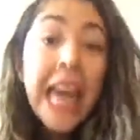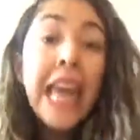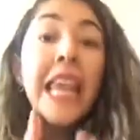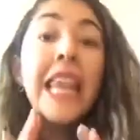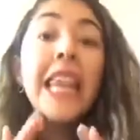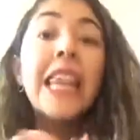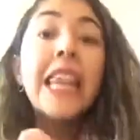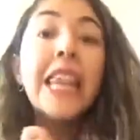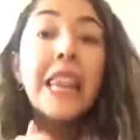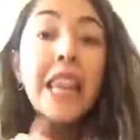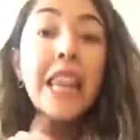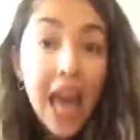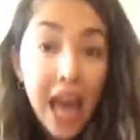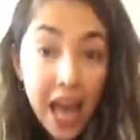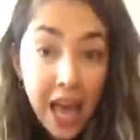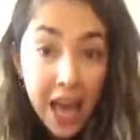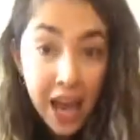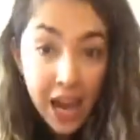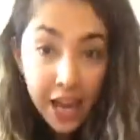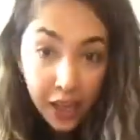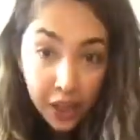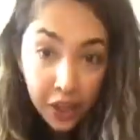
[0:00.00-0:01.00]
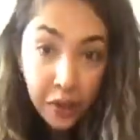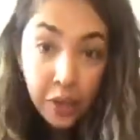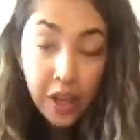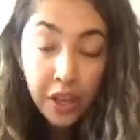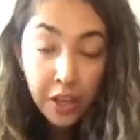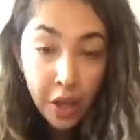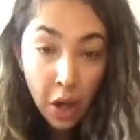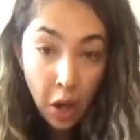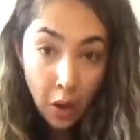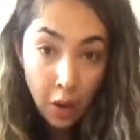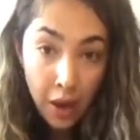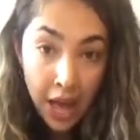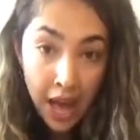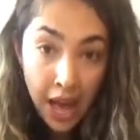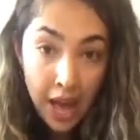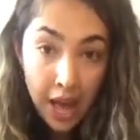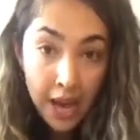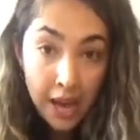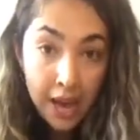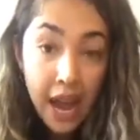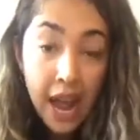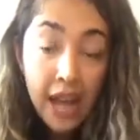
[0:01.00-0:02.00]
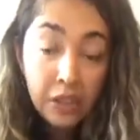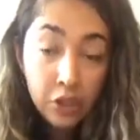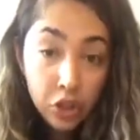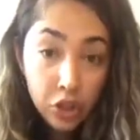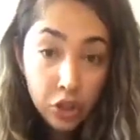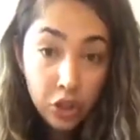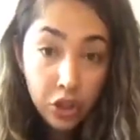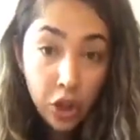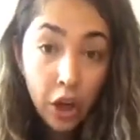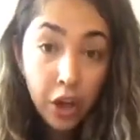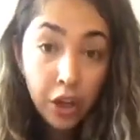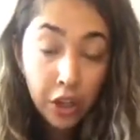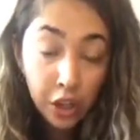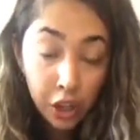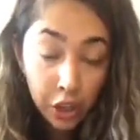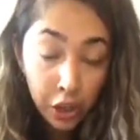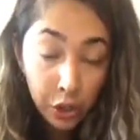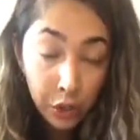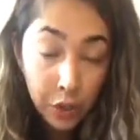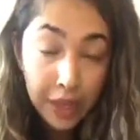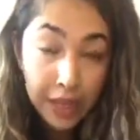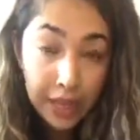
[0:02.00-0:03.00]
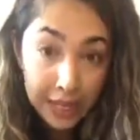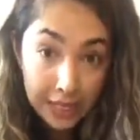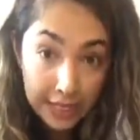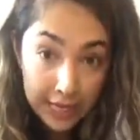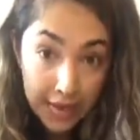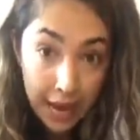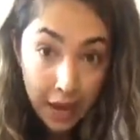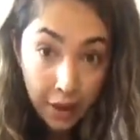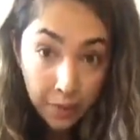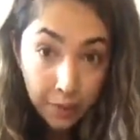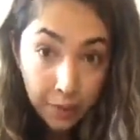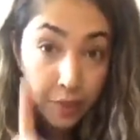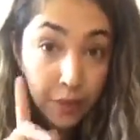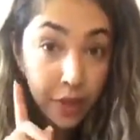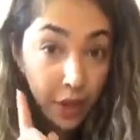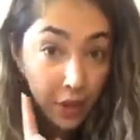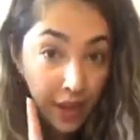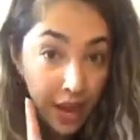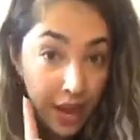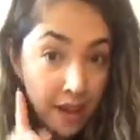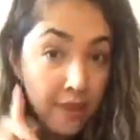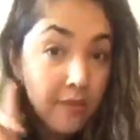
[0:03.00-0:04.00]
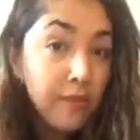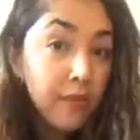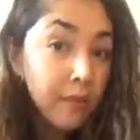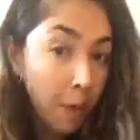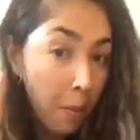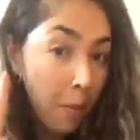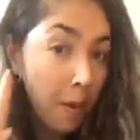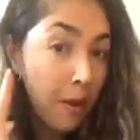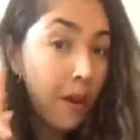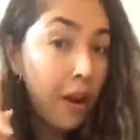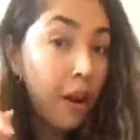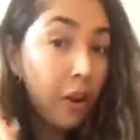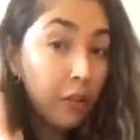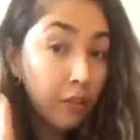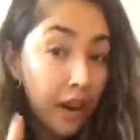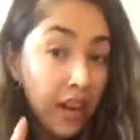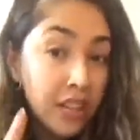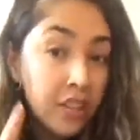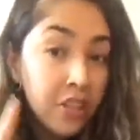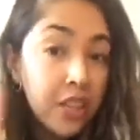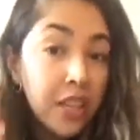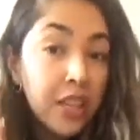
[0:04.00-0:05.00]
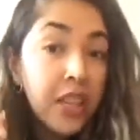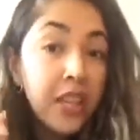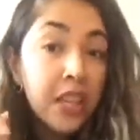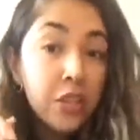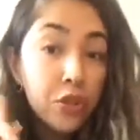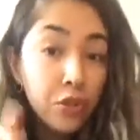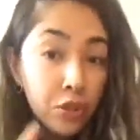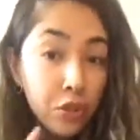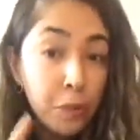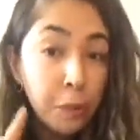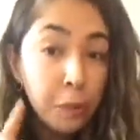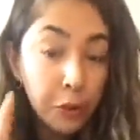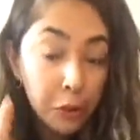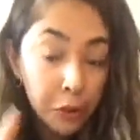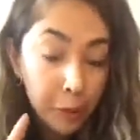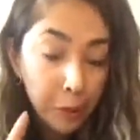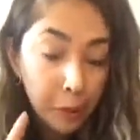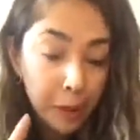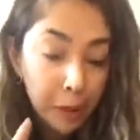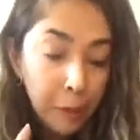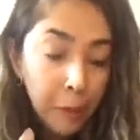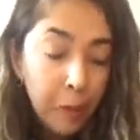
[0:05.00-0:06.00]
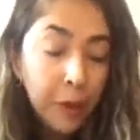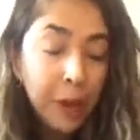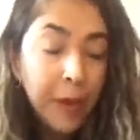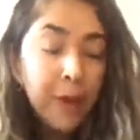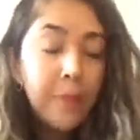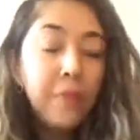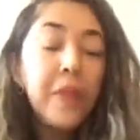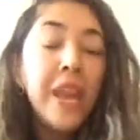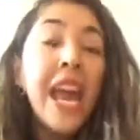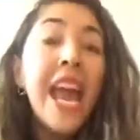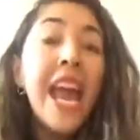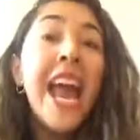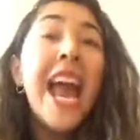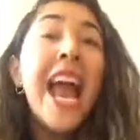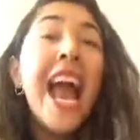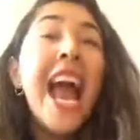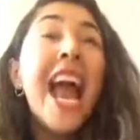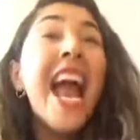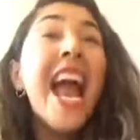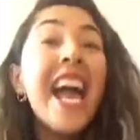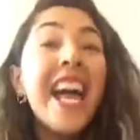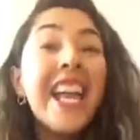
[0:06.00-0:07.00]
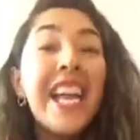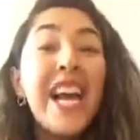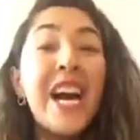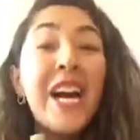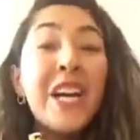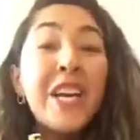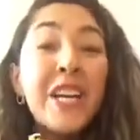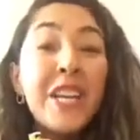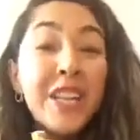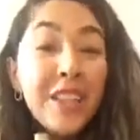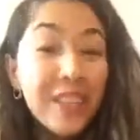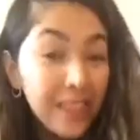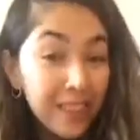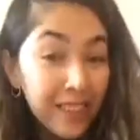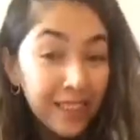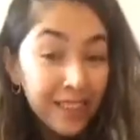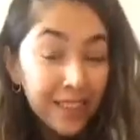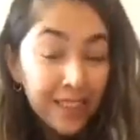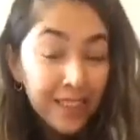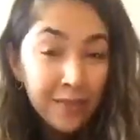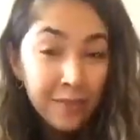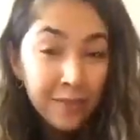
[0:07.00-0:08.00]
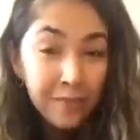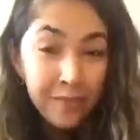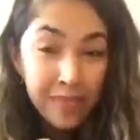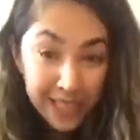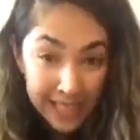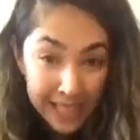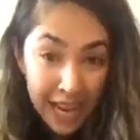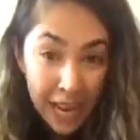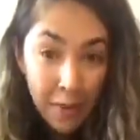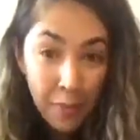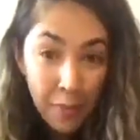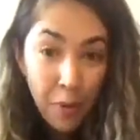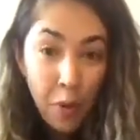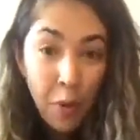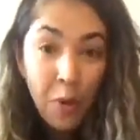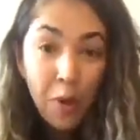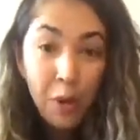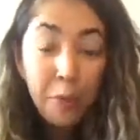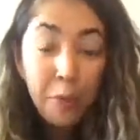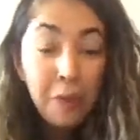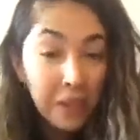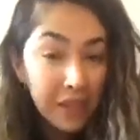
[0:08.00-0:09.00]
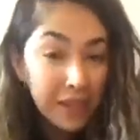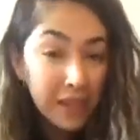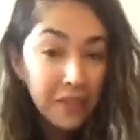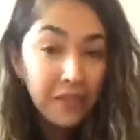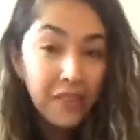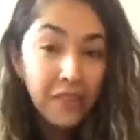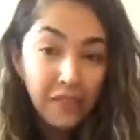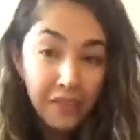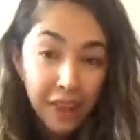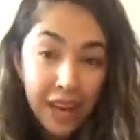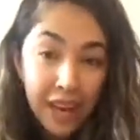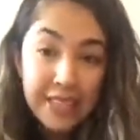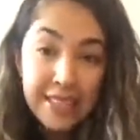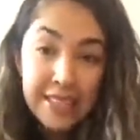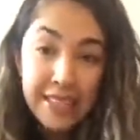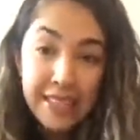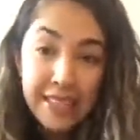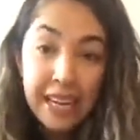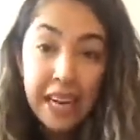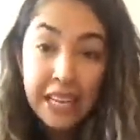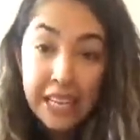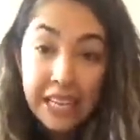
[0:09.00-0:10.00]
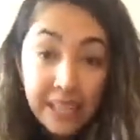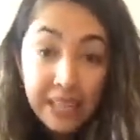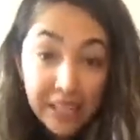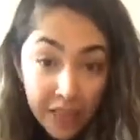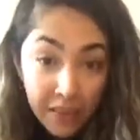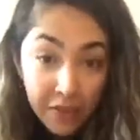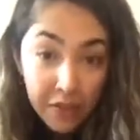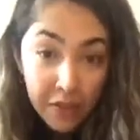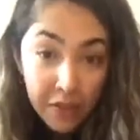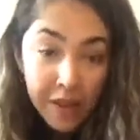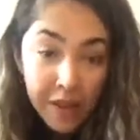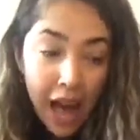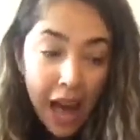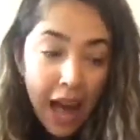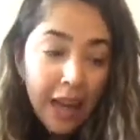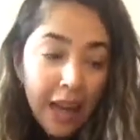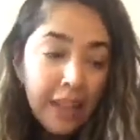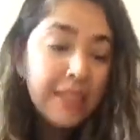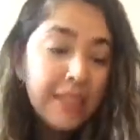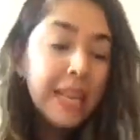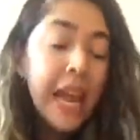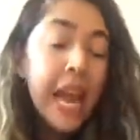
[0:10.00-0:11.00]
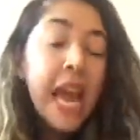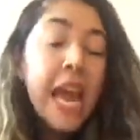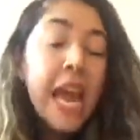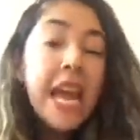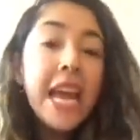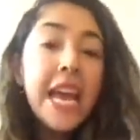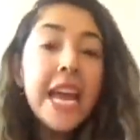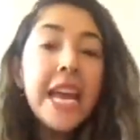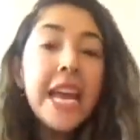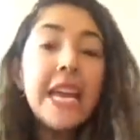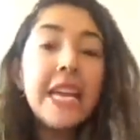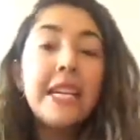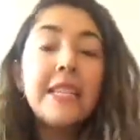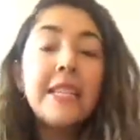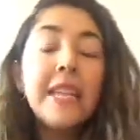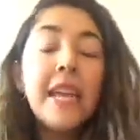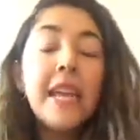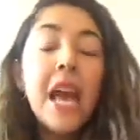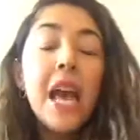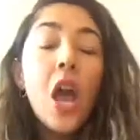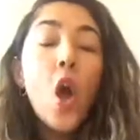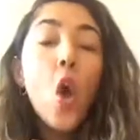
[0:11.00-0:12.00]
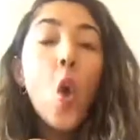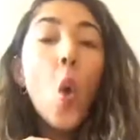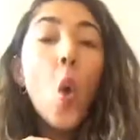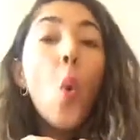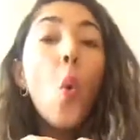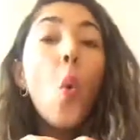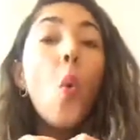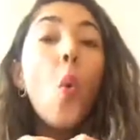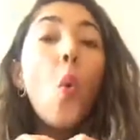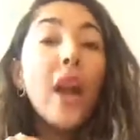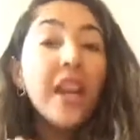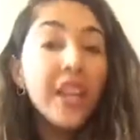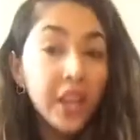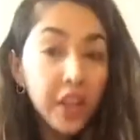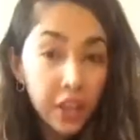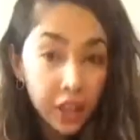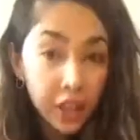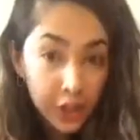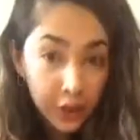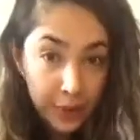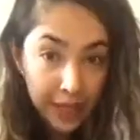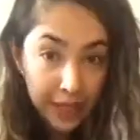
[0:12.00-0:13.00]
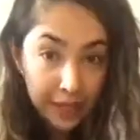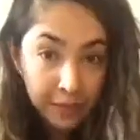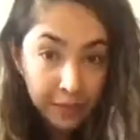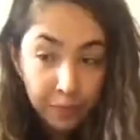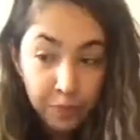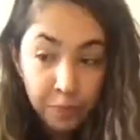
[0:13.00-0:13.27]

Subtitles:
then you can go ahead and start gluing it down. Okay, remember, arranging is super, super important. And a huge tip or piece of advice that I can give you guys is when you're gluing,